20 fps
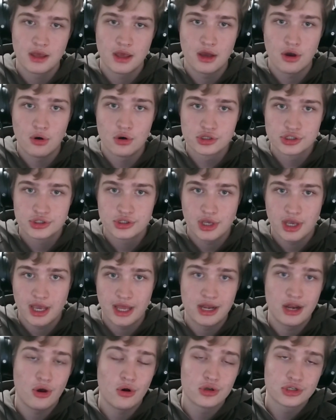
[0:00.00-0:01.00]
Also
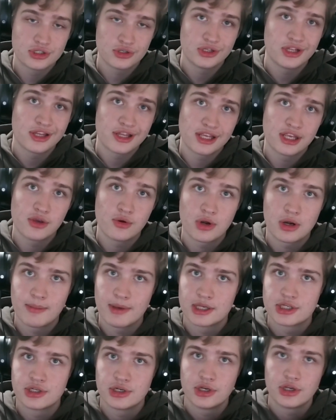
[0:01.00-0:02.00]
another thing you want to
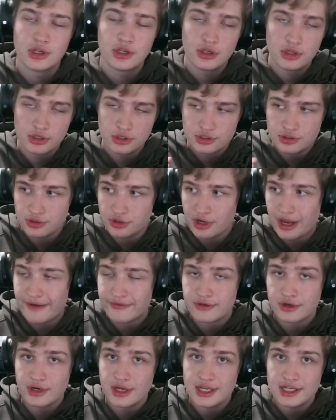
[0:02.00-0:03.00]
make sure to look
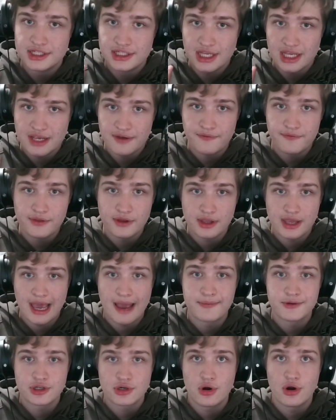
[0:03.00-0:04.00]
after is if the
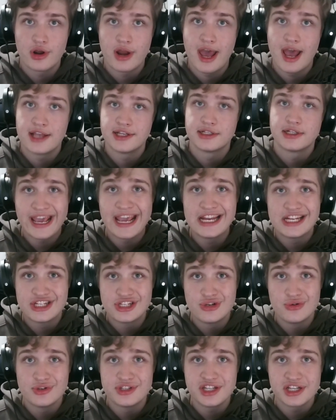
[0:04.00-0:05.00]
capture card has an
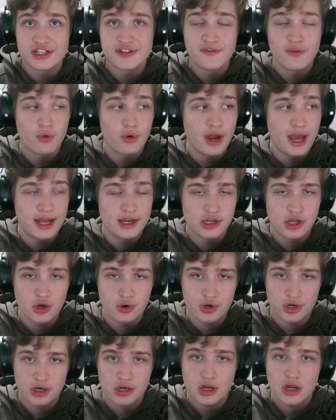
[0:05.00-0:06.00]
H264
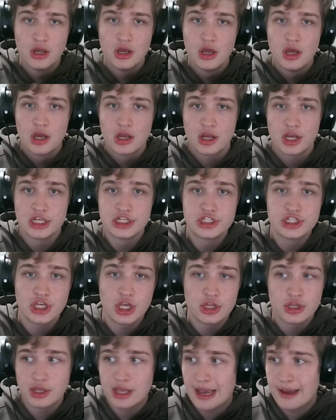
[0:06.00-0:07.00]
encoder, because
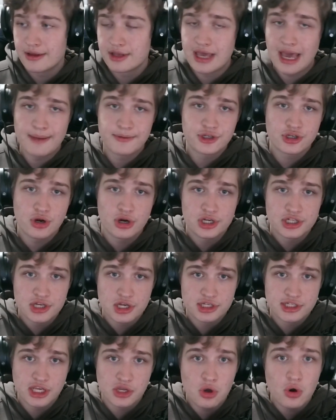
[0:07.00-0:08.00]
the capture card is
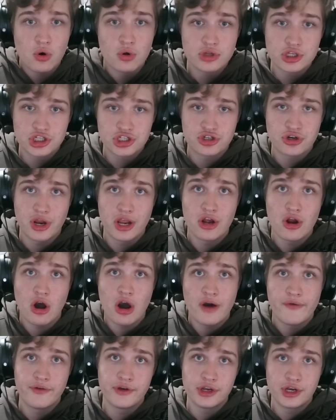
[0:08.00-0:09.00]
going to take all the strain
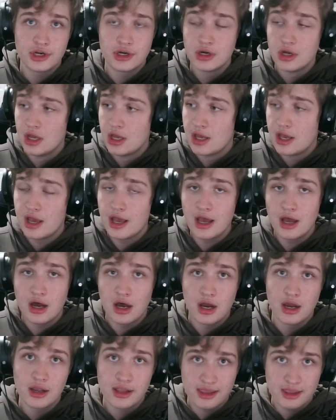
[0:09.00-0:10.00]
off of your
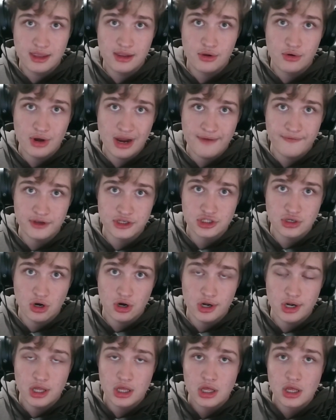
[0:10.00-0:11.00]
graphics
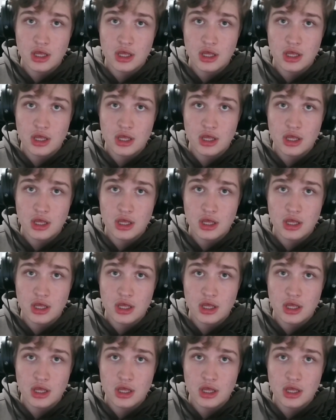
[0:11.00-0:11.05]
card,